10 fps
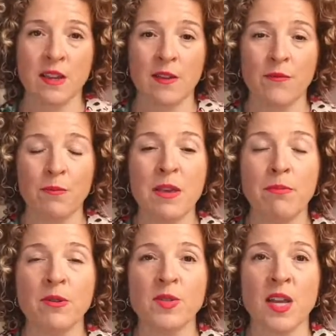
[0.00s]
if
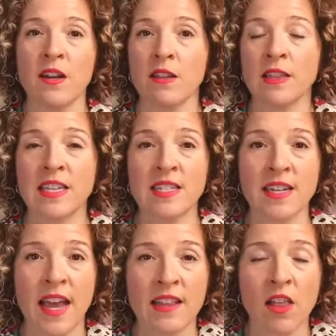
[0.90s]
people's kind of
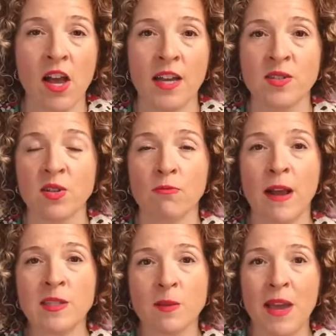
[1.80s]
LinkedIn headlines or
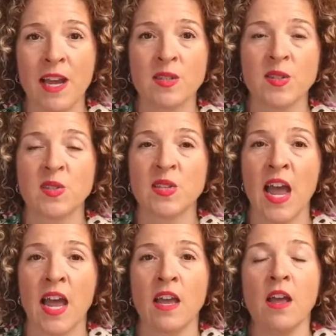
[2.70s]
resumes
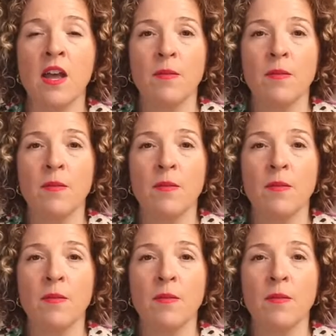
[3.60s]
say